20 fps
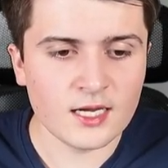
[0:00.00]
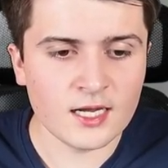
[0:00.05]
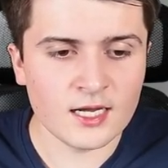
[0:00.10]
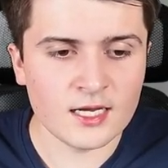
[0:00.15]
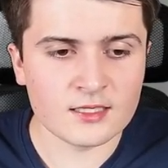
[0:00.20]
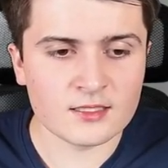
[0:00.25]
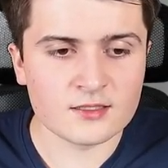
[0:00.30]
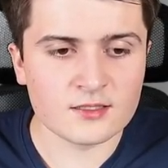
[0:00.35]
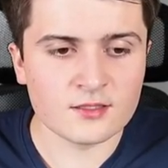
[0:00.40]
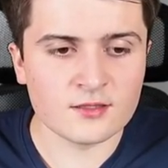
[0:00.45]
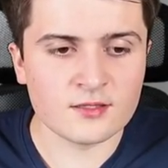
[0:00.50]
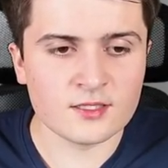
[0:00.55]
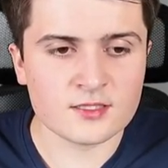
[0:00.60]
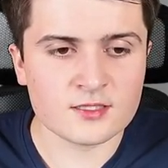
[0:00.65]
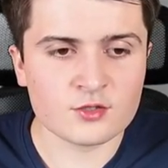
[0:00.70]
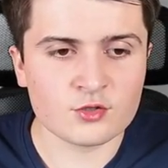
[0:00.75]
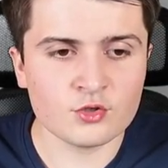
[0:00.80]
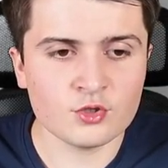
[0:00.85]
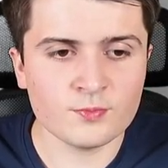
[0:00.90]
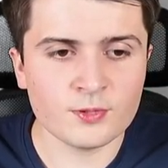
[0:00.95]
and
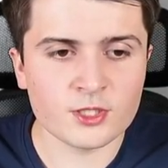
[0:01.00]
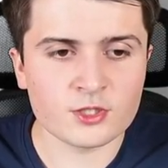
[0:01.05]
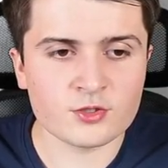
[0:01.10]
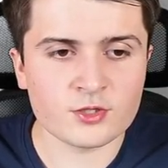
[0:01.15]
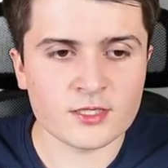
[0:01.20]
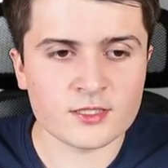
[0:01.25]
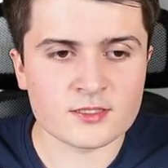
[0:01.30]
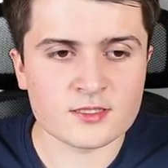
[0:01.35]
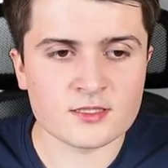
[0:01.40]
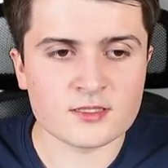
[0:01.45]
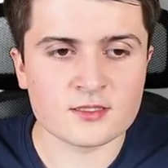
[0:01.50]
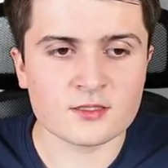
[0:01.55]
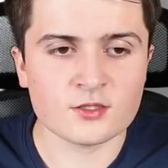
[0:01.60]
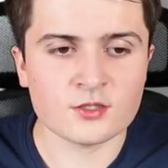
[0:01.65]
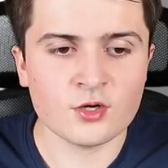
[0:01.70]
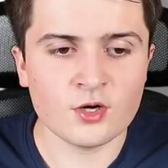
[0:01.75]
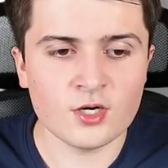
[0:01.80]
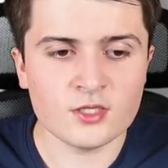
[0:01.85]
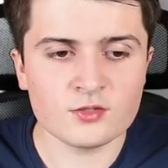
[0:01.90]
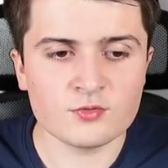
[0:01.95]
this group address is
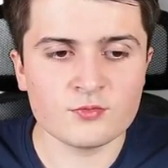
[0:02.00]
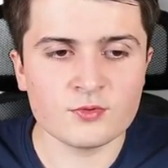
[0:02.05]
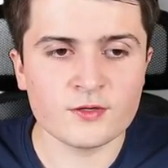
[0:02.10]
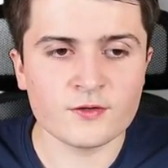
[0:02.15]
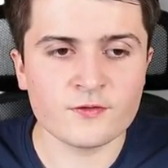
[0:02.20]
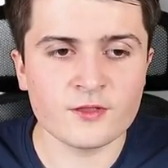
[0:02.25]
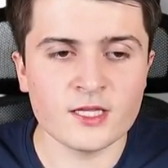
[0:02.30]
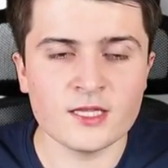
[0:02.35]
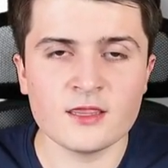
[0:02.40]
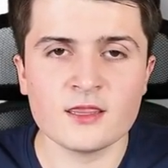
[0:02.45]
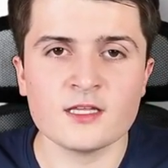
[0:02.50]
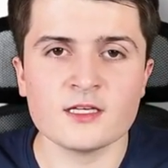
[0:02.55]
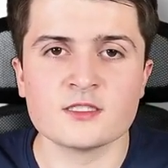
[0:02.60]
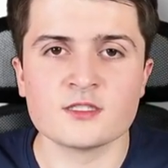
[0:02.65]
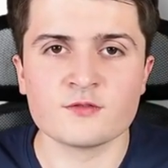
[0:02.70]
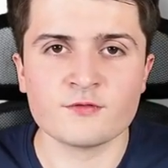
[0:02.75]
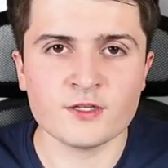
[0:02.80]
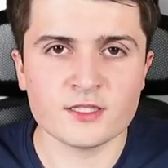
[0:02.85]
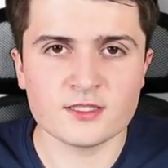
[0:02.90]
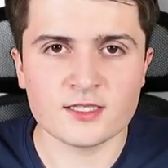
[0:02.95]
not within
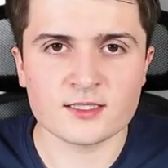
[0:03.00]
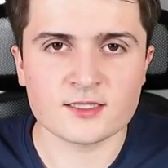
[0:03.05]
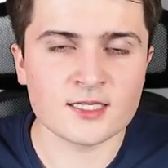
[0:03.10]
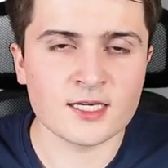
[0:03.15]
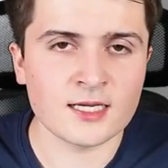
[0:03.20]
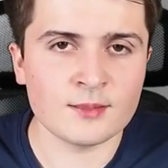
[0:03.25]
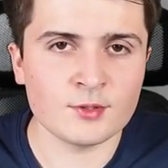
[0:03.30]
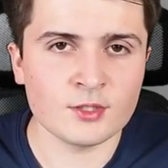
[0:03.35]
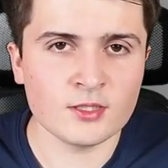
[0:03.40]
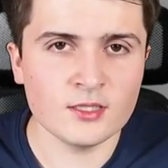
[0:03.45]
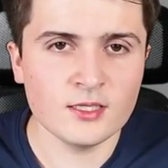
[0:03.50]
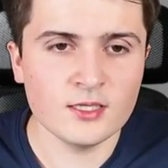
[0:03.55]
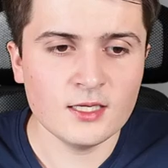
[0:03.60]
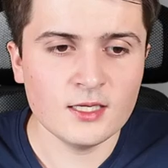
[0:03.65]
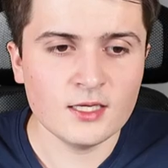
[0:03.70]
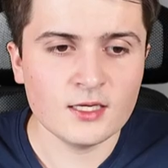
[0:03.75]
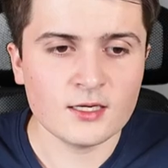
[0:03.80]
this filter table,